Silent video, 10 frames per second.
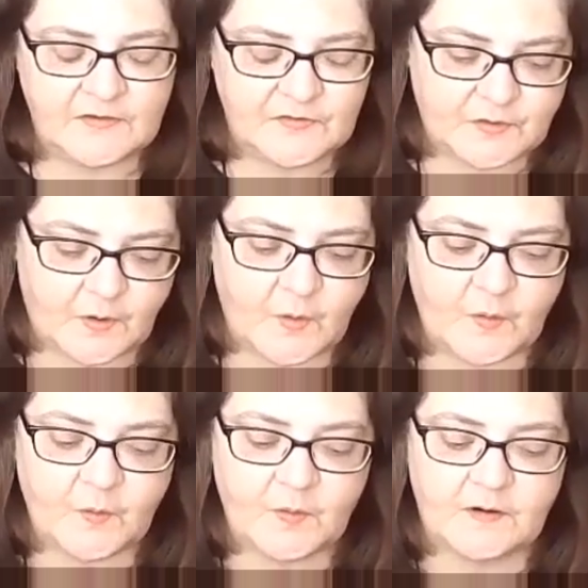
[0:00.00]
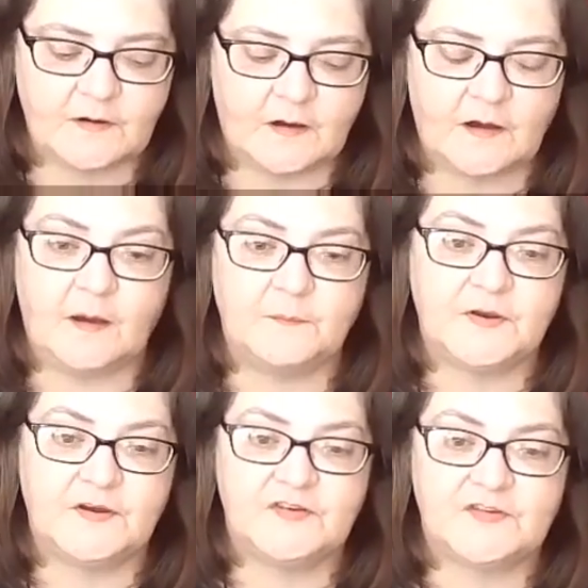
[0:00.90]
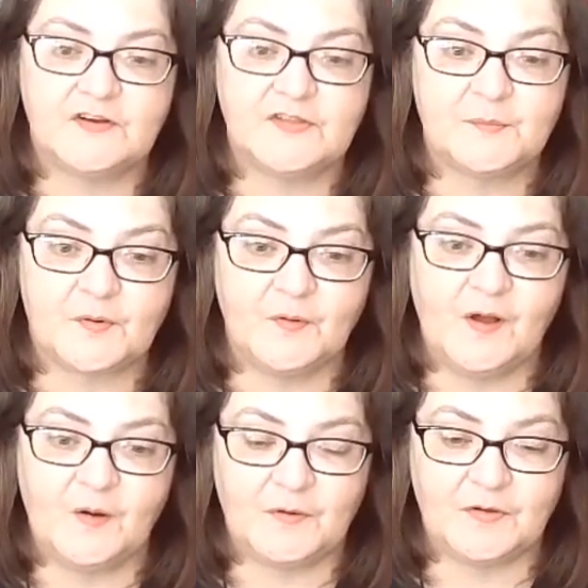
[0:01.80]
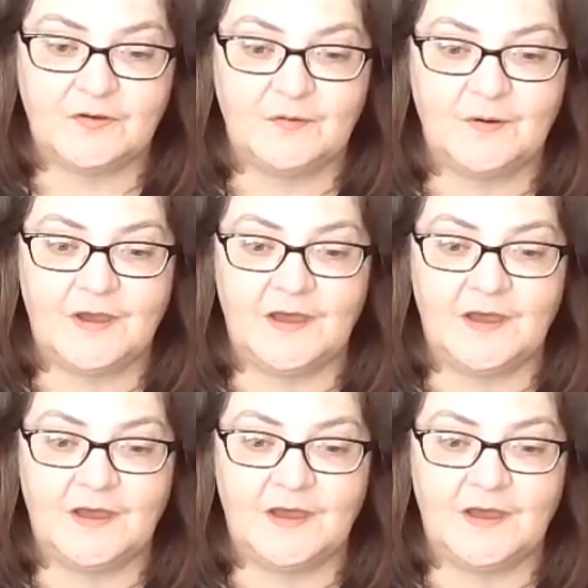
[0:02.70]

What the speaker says: So I'm going to share the prologue with you,